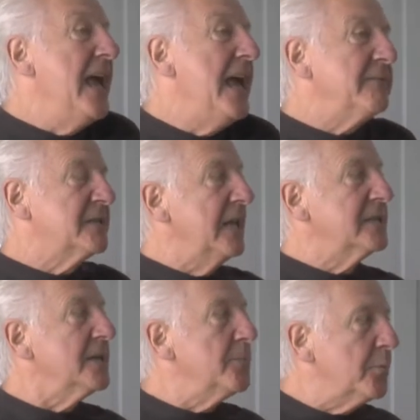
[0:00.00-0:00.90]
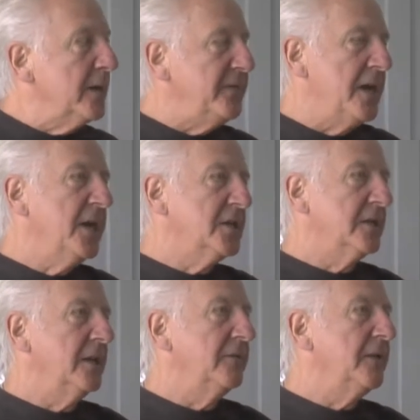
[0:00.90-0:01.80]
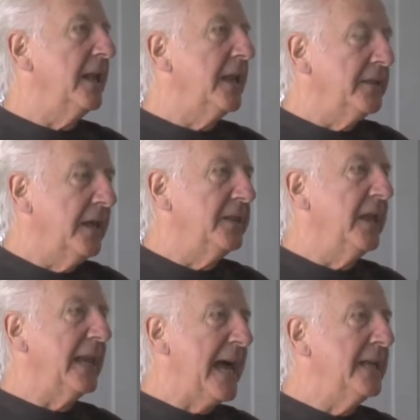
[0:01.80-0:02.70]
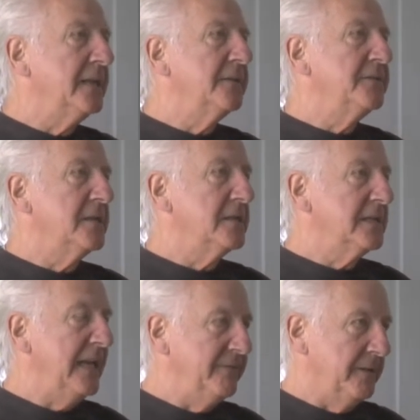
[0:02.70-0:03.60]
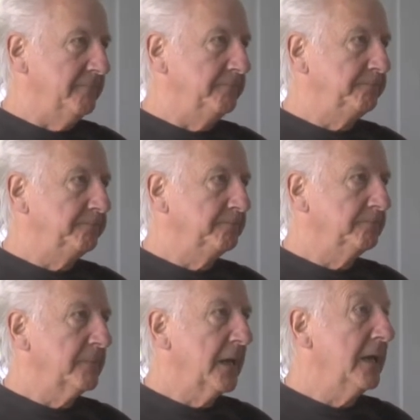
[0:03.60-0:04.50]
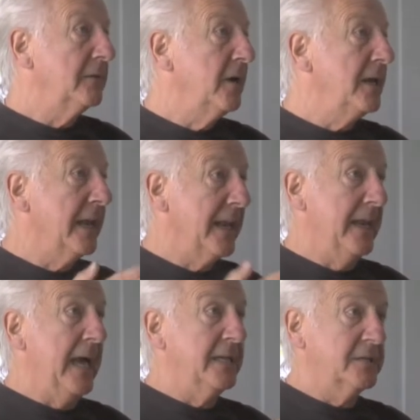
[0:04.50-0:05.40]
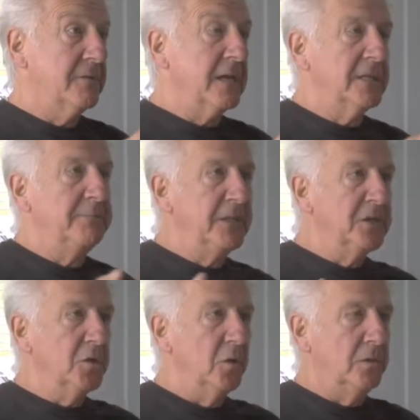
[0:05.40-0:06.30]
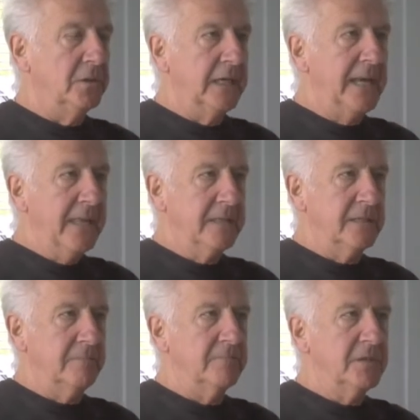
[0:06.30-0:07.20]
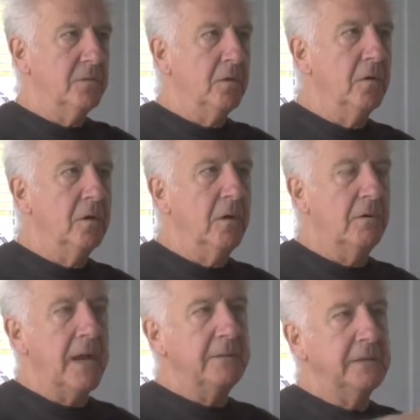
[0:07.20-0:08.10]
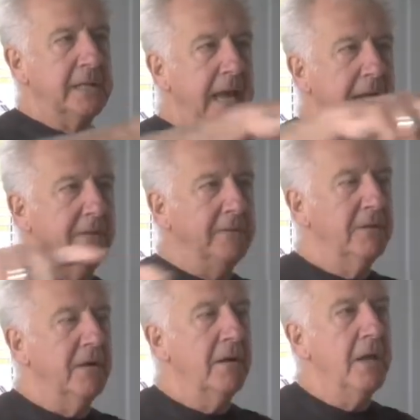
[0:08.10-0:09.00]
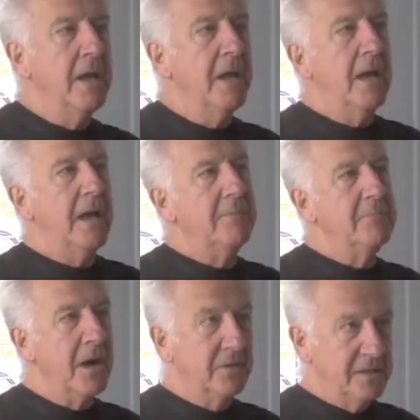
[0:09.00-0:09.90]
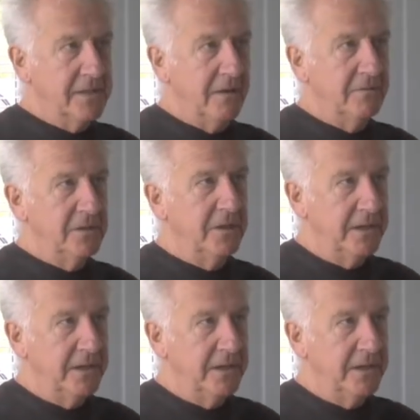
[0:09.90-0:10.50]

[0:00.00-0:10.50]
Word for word: It's, it's an abbreviation of the, the, the land of St. Stephen. Okay. Right, and it's gradually been shortened to Lanson. Yeah. So all around the town there are uh, milestones, you know,